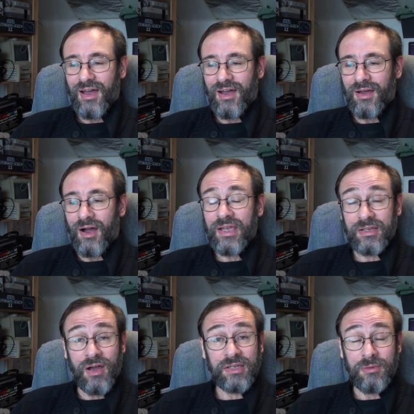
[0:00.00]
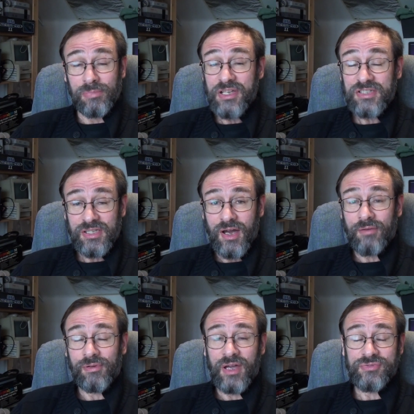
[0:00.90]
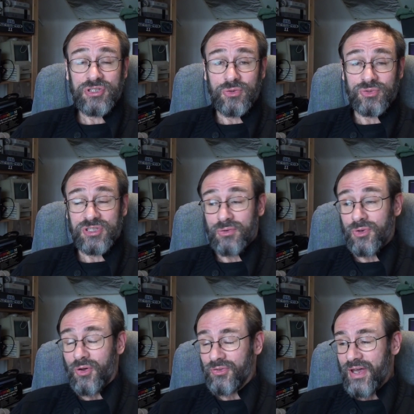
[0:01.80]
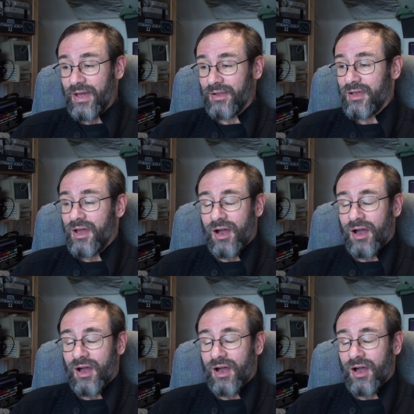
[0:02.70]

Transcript: I completed Half-Life 2, so not that.